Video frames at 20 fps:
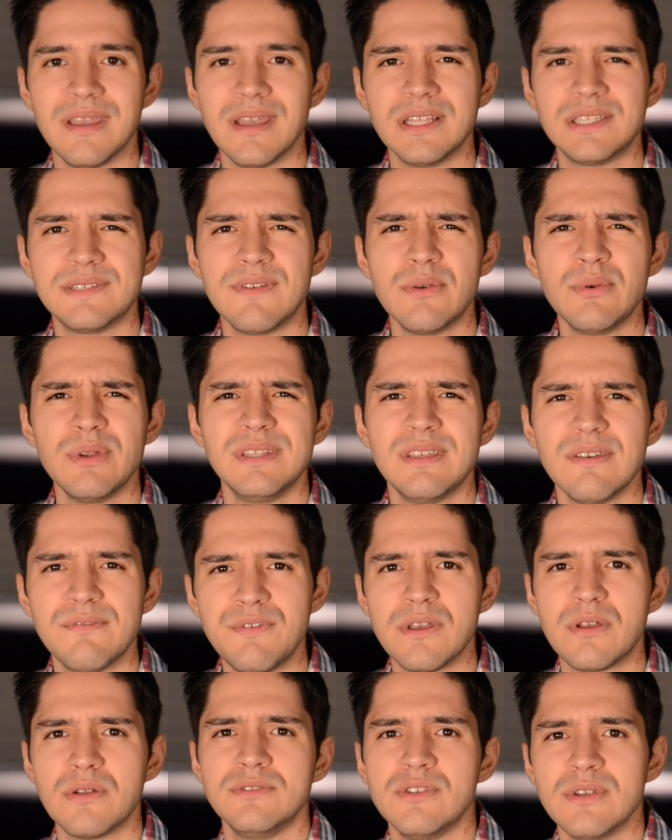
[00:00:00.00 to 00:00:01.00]
It's very
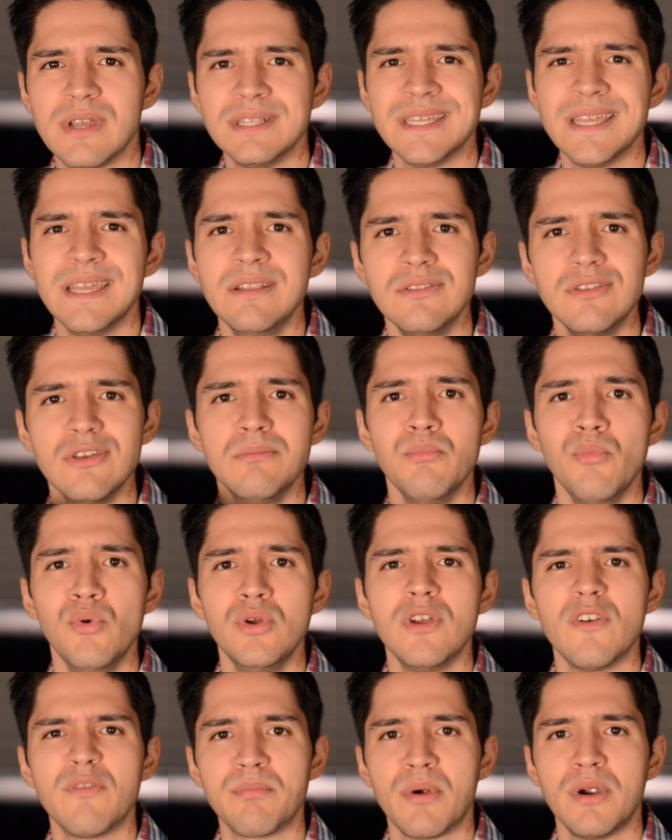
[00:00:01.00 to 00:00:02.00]
difficult to get in the mood
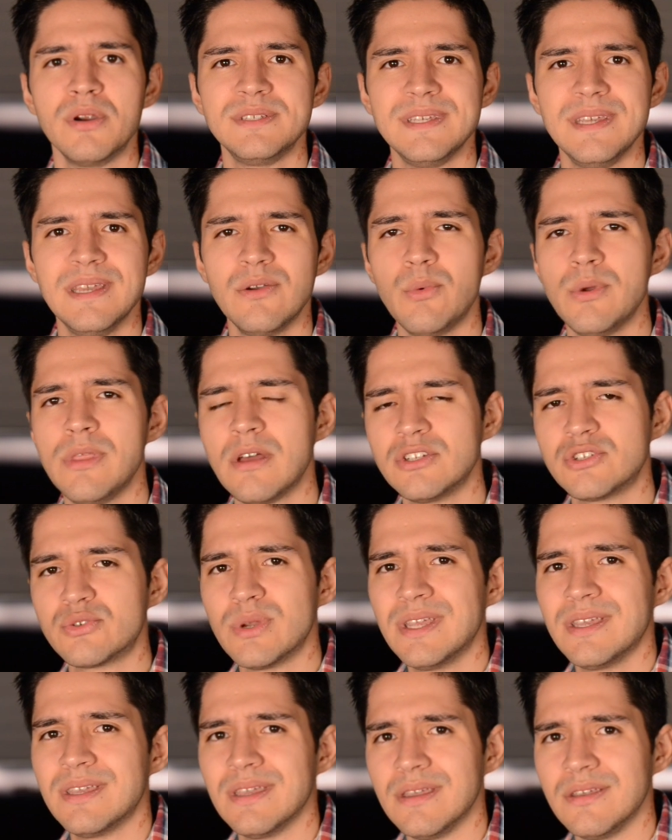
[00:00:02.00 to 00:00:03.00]
of partying without
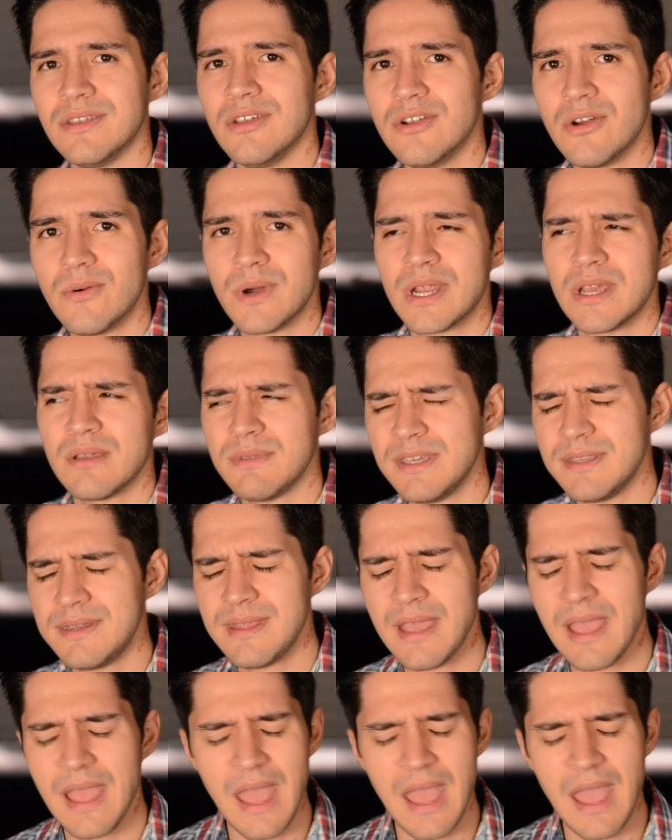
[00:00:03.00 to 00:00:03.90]
drinking, you know what I mean?